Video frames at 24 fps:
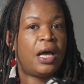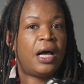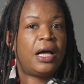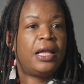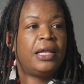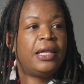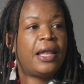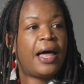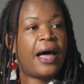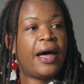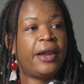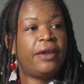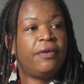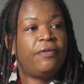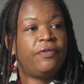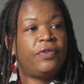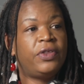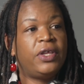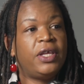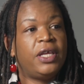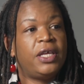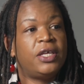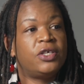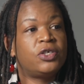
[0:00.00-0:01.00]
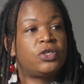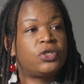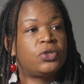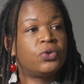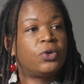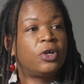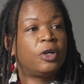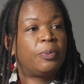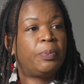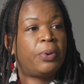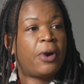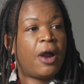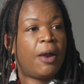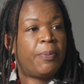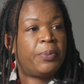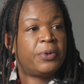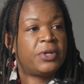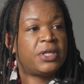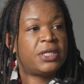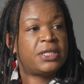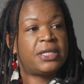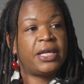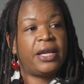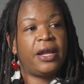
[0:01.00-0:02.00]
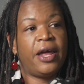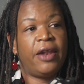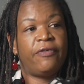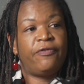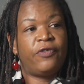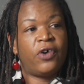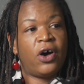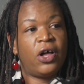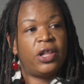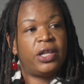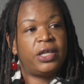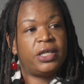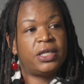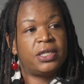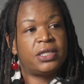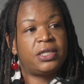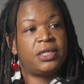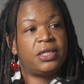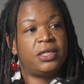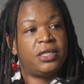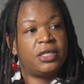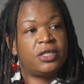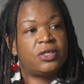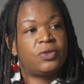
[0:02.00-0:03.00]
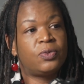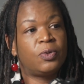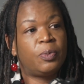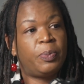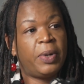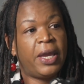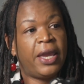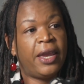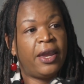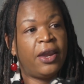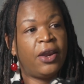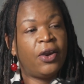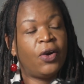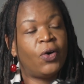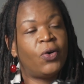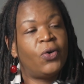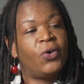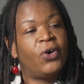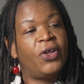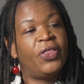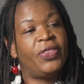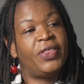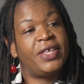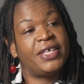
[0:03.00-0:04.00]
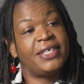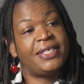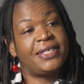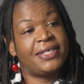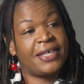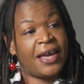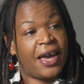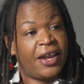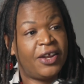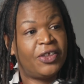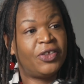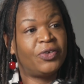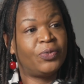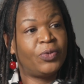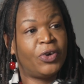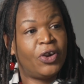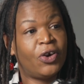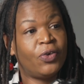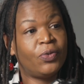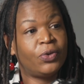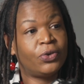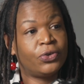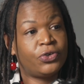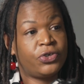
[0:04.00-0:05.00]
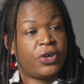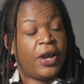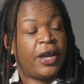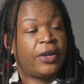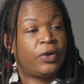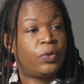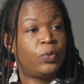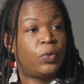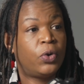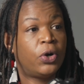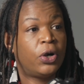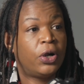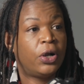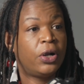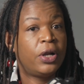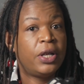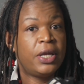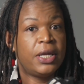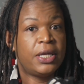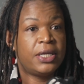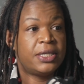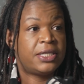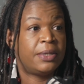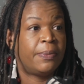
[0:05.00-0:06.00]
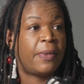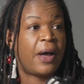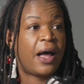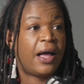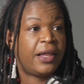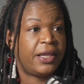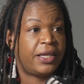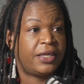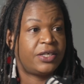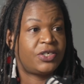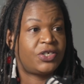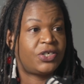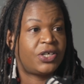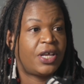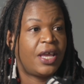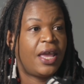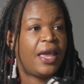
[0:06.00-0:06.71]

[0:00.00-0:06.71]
a lot of the historic properties that had fallen into disrepair on this side of the railroad track were demolished.